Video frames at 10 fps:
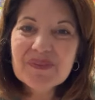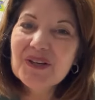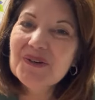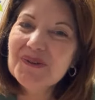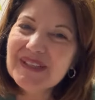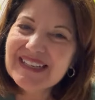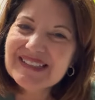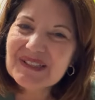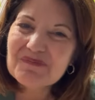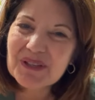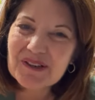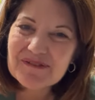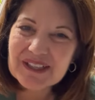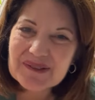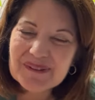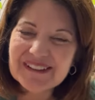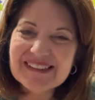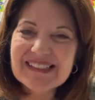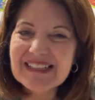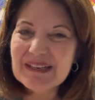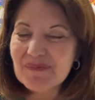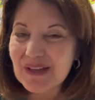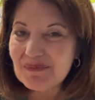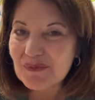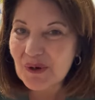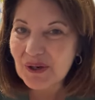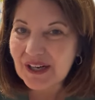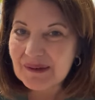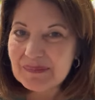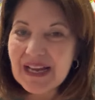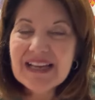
Who needs a perfect quilt to keep them warm,